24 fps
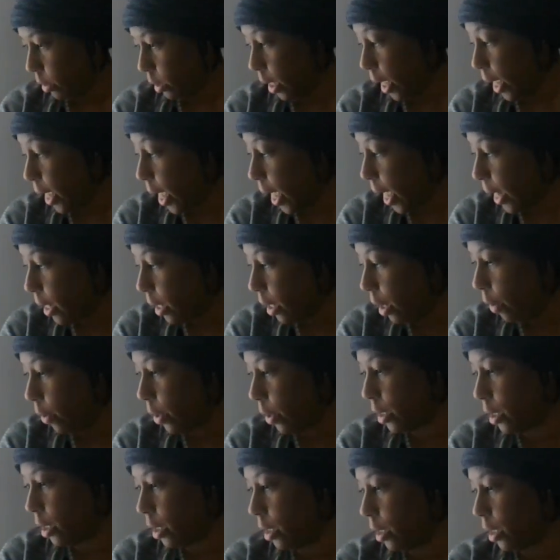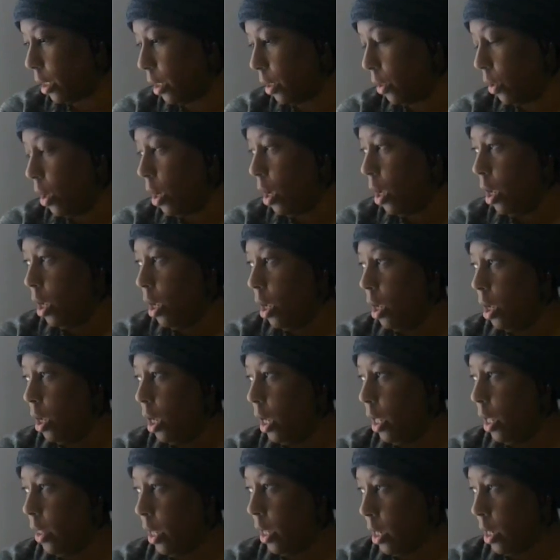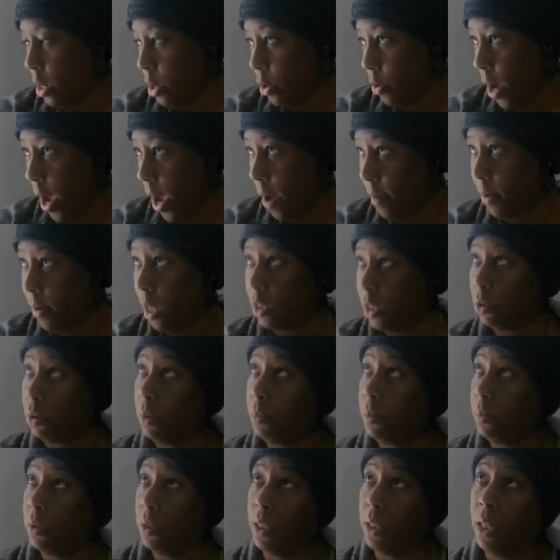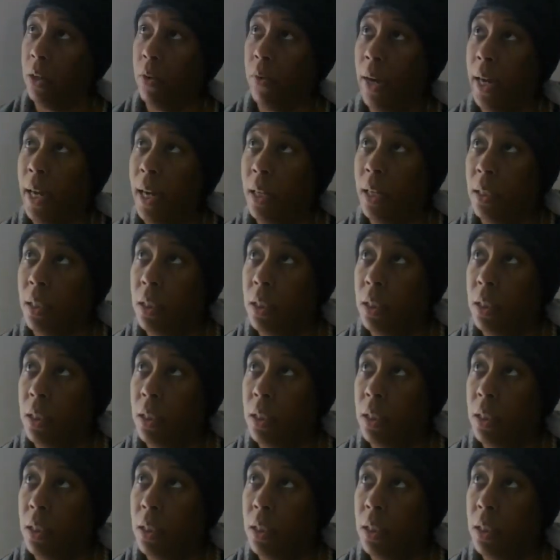like, I didn't know what to do. And then you have all these people standing around.